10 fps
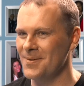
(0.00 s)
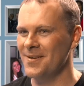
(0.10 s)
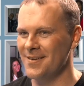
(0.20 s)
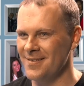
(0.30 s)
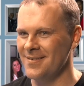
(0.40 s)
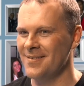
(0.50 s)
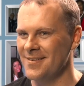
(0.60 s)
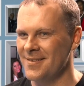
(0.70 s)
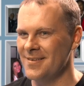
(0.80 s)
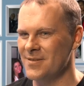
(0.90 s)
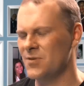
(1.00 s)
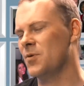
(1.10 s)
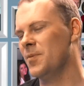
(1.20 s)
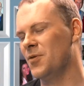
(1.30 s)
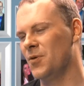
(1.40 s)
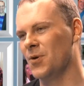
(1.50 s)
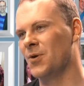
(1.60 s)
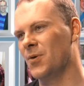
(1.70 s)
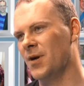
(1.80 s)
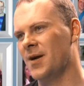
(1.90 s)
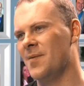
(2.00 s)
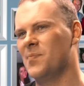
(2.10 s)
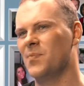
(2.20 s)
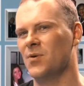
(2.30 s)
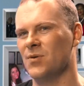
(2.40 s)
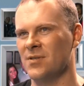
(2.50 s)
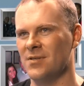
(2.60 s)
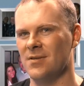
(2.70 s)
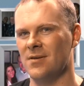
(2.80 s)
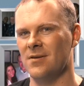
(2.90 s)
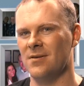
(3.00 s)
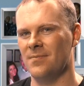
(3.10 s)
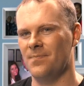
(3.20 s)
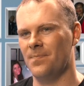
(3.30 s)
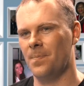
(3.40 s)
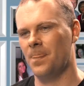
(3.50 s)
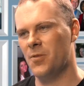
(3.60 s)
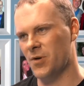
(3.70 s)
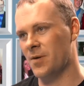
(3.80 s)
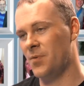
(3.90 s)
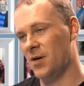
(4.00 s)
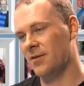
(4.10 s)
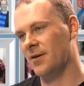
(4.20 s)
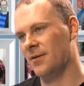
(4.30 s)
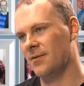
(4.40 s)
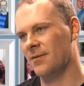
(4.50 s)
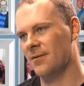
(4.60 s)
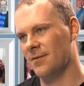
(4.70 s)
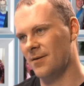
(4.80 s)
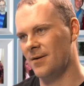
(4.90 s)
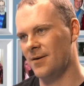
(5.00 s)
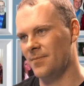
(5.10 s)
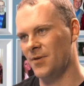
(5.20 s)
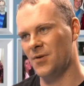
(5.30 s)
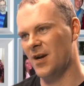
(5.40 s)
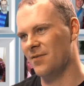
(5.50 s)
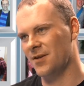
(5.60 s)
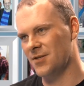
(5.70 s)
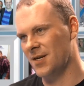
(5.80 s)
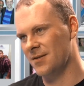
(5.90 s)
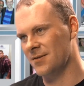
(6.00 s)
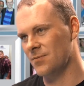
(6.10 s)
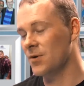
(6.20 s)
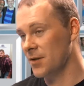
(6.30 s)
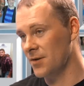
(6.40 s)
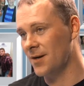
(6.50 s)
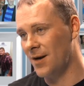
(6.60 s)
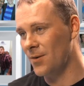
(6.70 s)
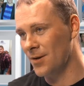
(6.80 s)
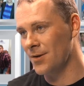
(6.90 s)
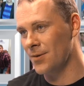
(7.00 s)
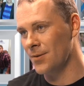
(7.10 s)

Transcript: Okay. So talk me through growing up, of course, during apartheid. Did you have any challenge? Were you? How old are